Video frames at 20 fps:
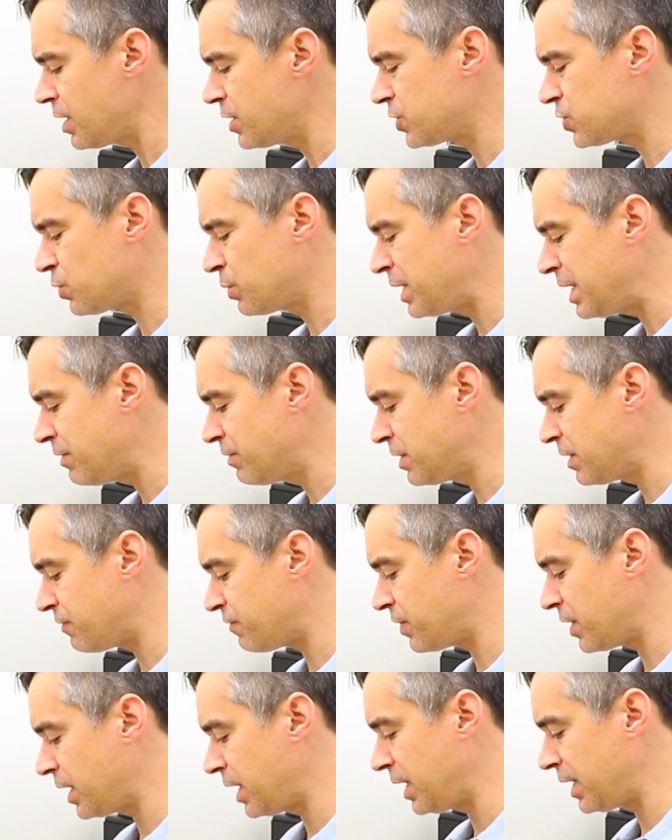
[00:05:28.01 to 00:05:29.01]
So even
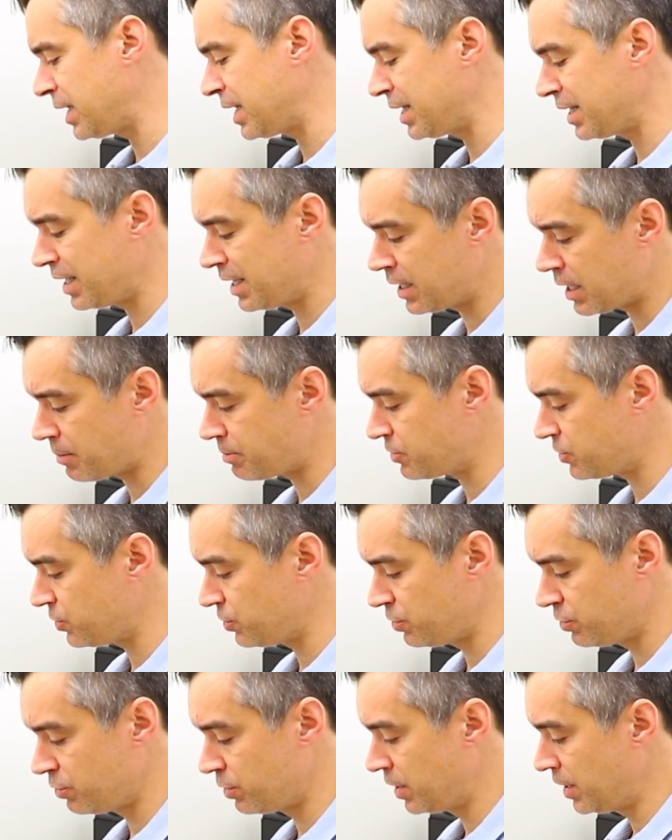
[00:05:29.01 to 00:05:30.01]
if they can get up
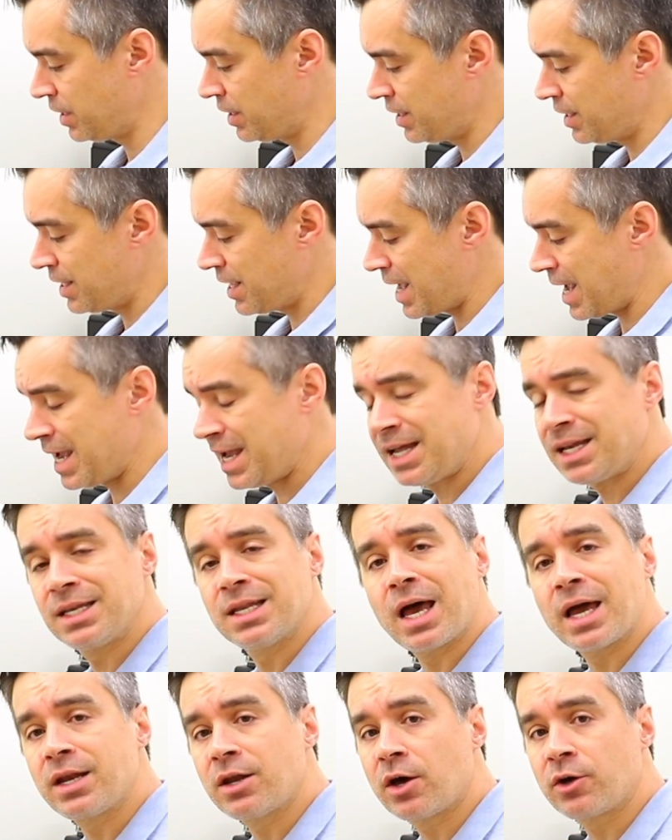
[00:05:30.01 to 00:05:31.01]
to eight,
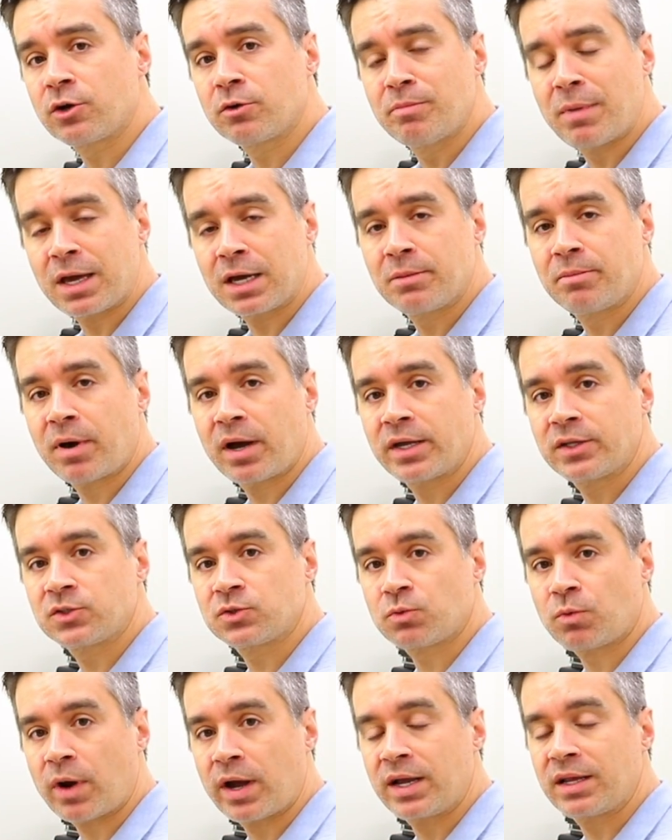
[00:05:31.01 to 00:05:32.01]
900
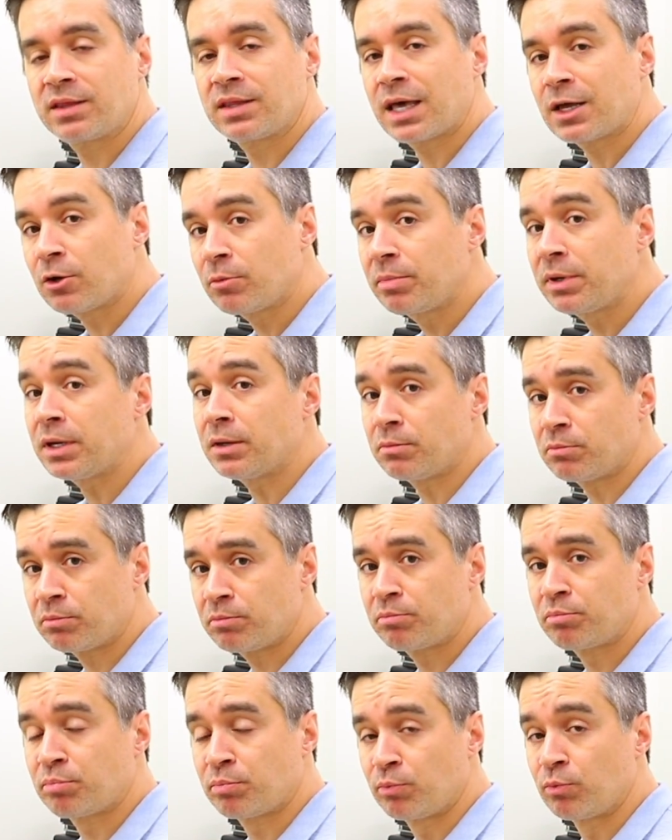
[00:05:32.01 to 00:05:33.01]
megabytes write, that'll be in,
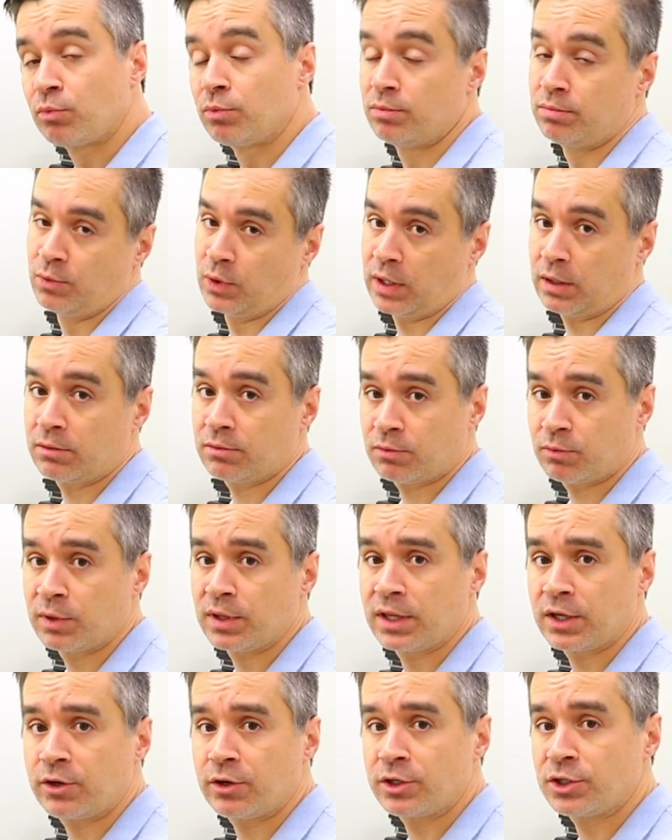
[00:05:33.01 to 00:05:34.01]
well,
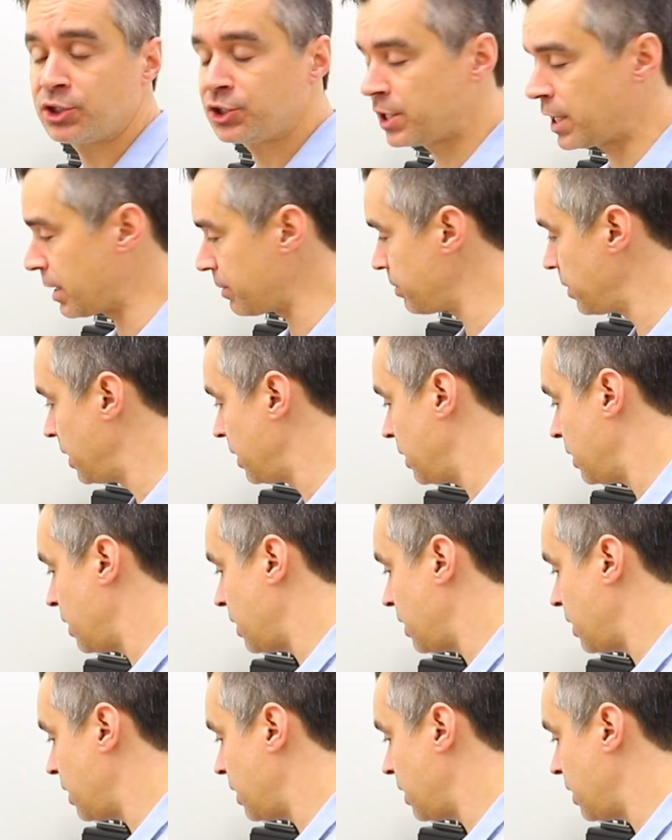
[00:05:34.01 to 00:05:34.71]
really good shape.